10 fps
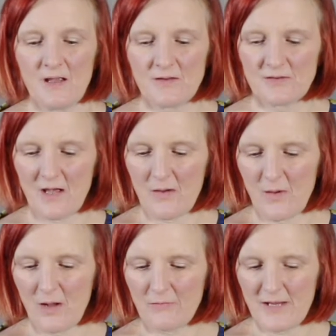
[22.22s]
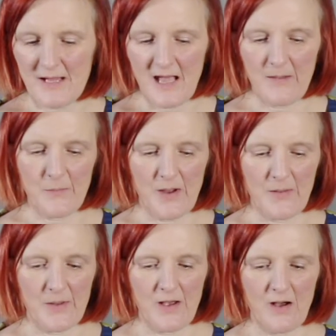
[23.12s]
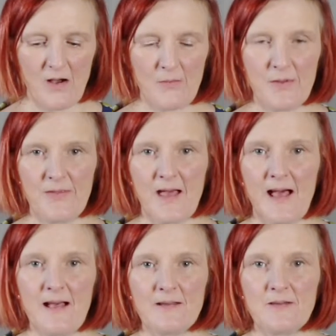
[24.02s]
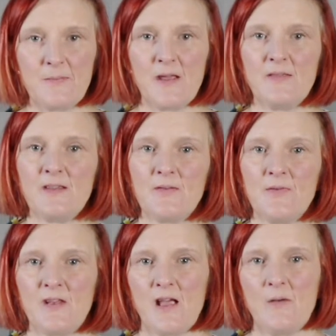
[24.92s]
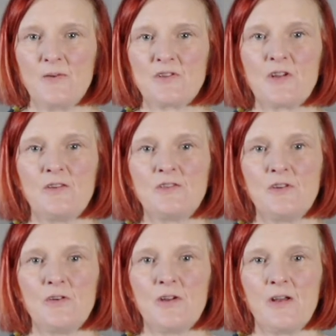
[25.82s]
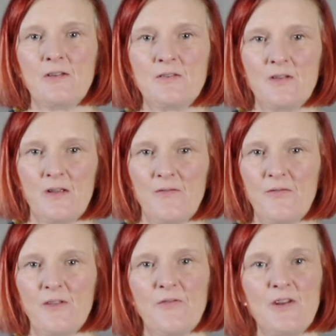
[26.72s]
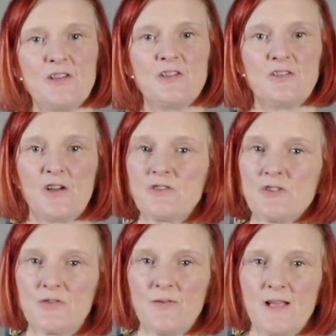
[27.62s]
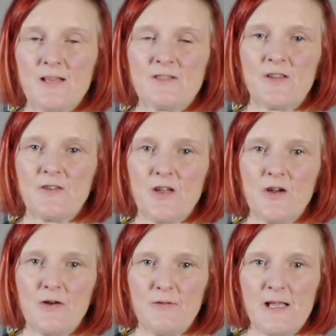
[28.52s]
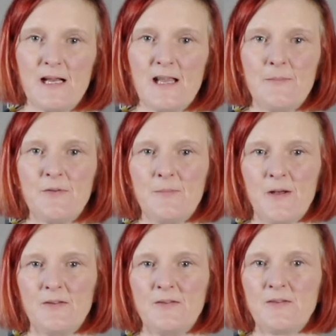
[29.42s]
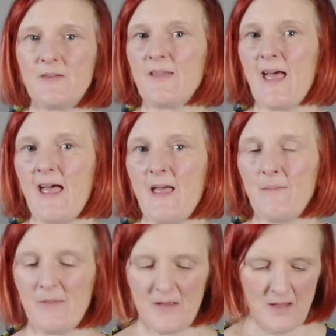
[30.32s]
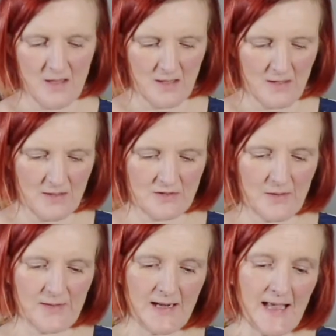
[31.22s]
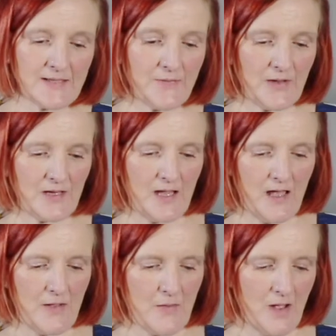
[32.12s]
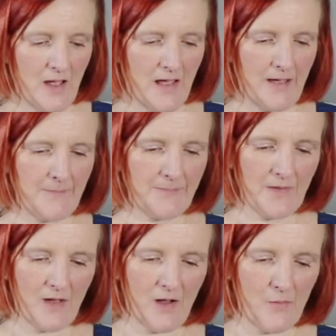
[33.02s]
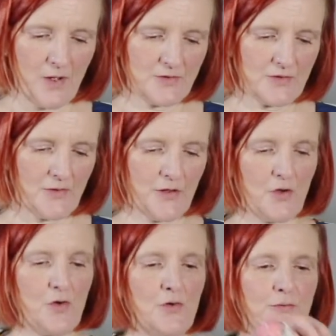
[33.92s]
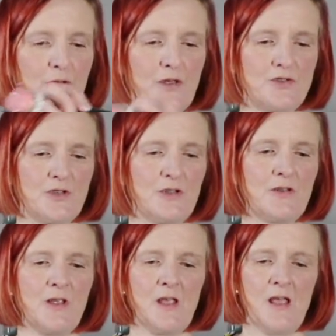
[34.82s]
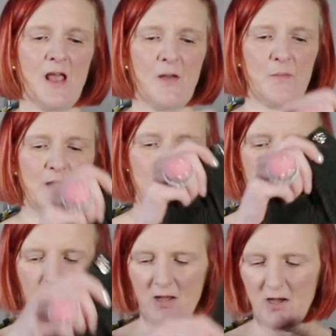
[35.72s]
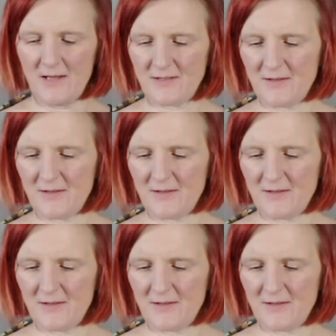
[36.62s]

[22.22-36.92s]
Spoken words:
So I'll recap where we are with that, but in this video we're just going to look at the finishing touches really, so the dungaree clips, the buttons and the hem. So in the last video I worked on the cord version and we made